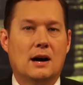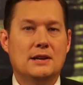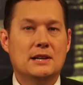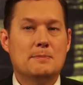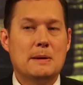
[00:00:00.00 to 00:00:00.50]

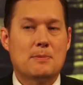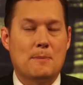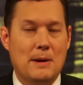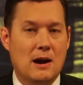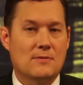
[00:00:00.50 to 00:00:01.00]
You need to be
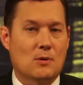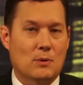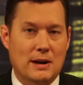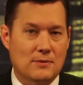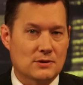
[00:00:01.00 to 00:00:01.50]
prepared for
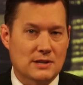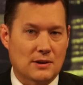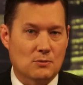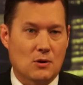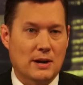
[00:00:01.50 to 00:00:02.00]
whatever is
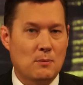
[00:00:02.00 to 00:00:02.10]
down the road.